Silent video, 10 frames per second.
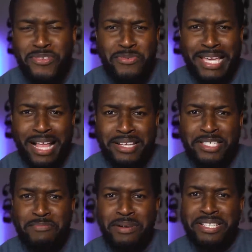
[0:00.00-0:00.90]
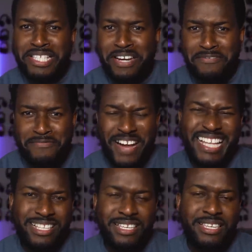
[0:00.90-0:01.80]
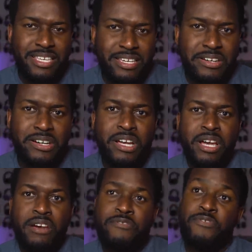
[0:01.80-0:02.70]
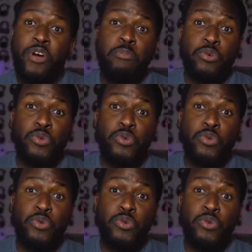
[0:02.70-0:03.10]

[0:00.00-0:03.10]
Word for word: new Galaxy Buds are finally here from